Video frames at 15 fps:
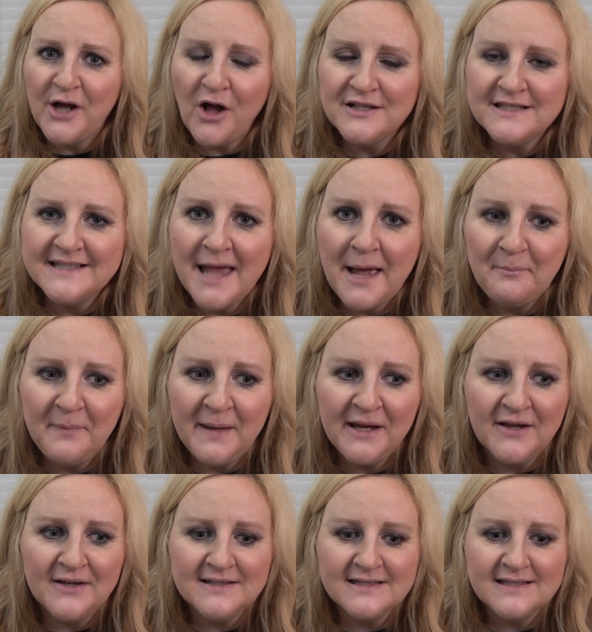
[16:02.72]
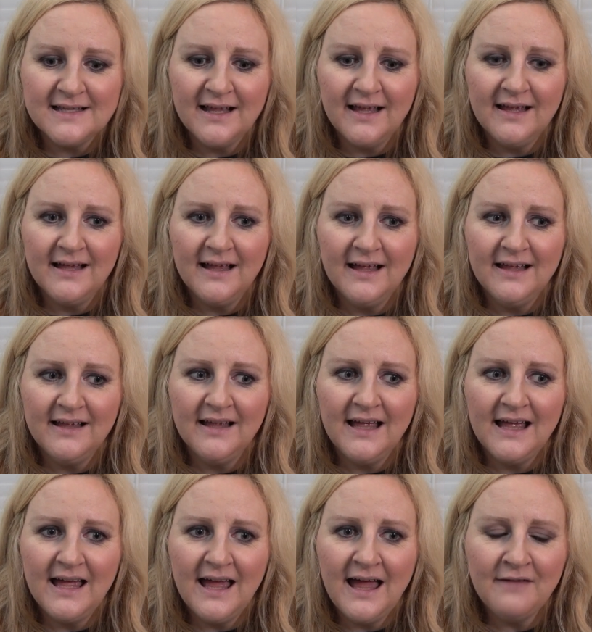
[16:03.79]
concept, because
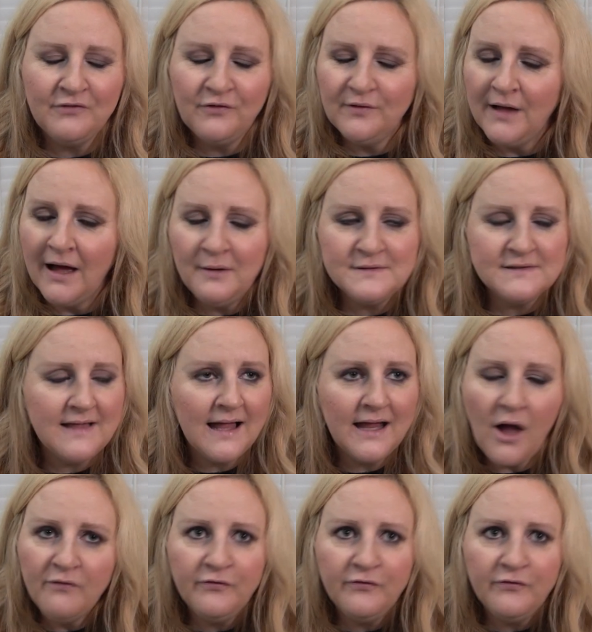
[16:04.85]
I was like,